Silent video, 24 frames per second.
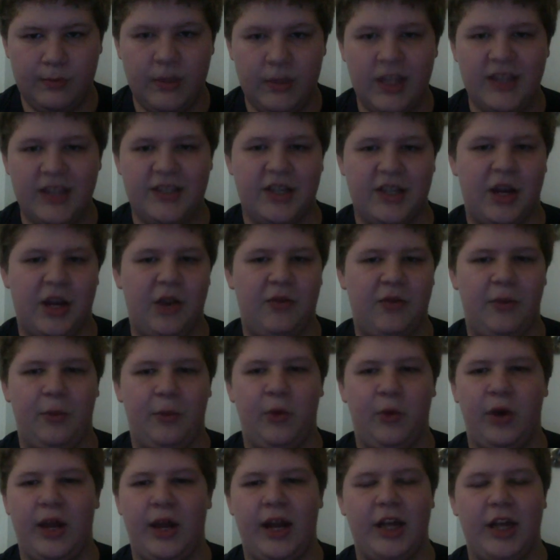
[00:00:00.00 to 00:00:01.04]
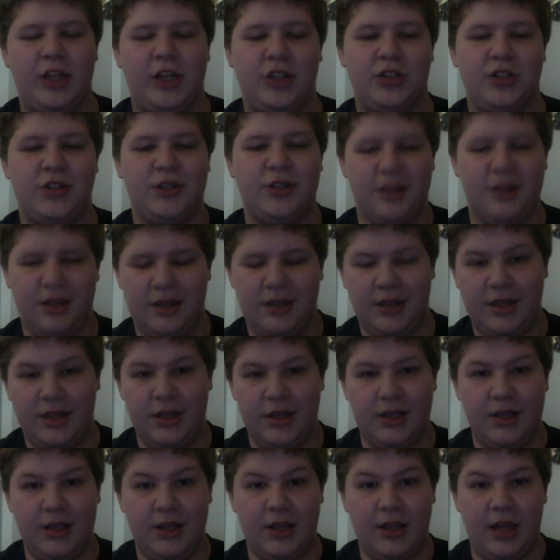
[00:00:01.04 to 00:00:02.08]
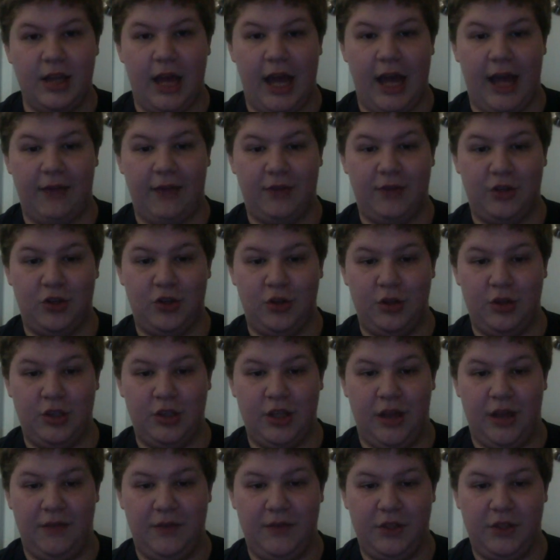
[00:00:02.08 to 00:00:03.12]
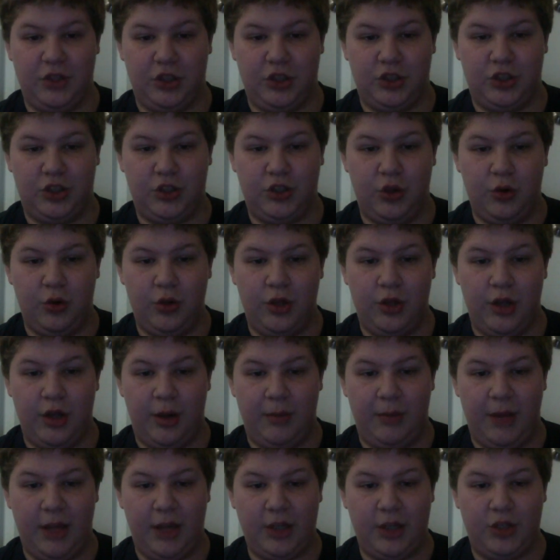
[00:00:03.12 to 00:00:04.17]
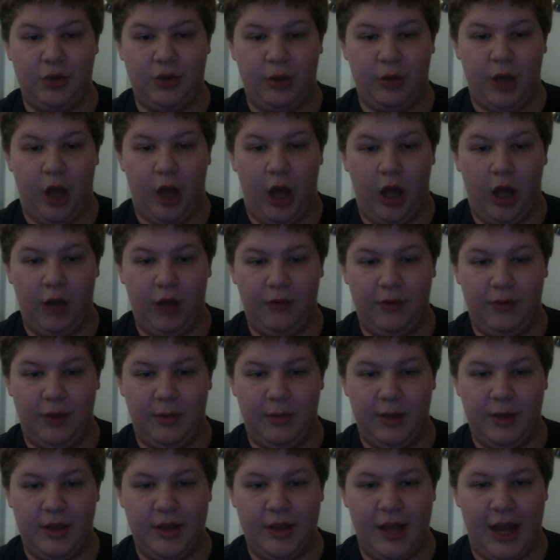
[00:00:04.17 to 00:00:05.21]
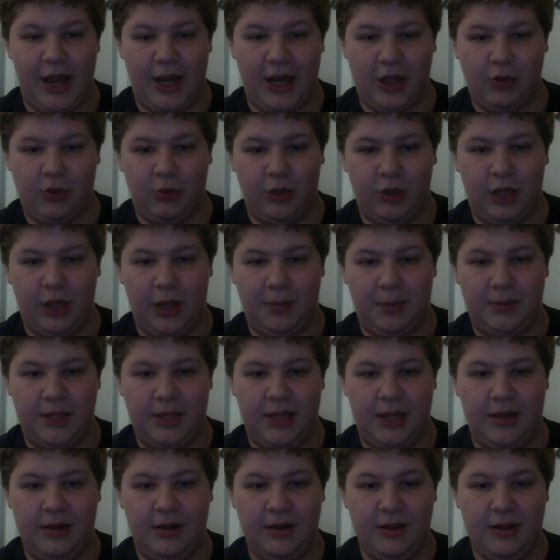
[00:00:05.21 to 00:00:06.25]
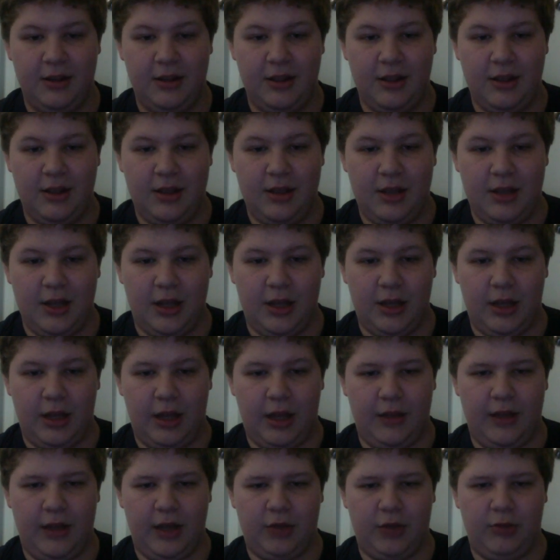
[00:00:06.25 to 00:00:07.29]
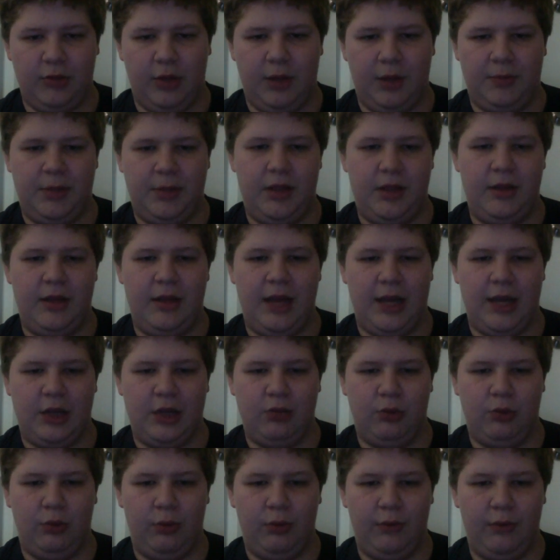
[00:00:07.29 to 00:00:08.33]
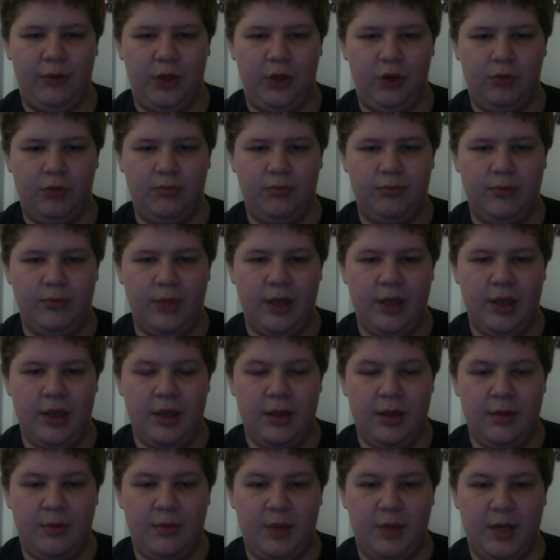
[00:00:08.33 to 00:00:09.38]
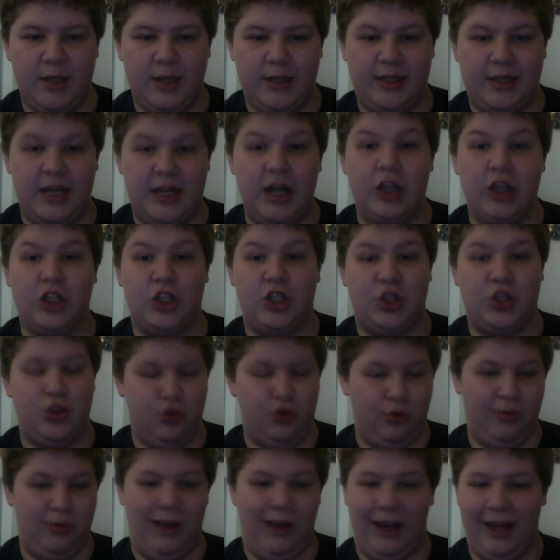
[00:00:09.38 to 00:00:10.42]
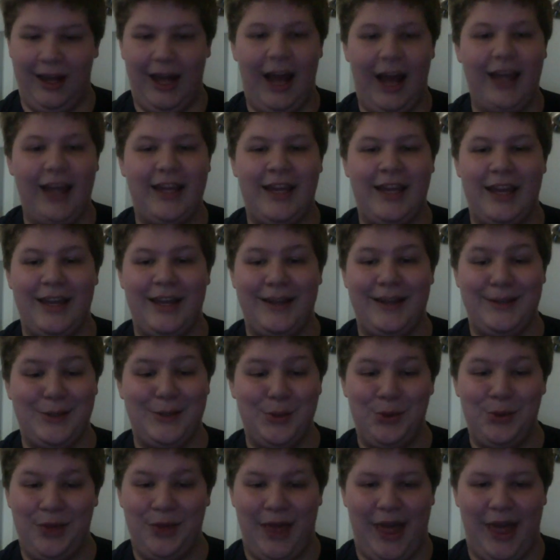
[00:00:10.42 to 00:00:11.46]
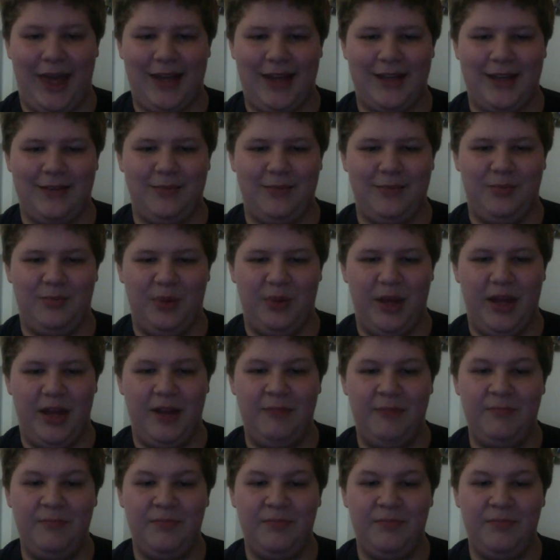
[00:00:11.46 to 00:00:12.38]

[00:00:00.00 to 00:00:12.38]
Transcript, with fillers: Sorry if I'm quiet, I just... I have to show these off. These are so good. I'm not showing all of them in the actual update not in the actual update, in the actual review, because there's too many. I can't do that, but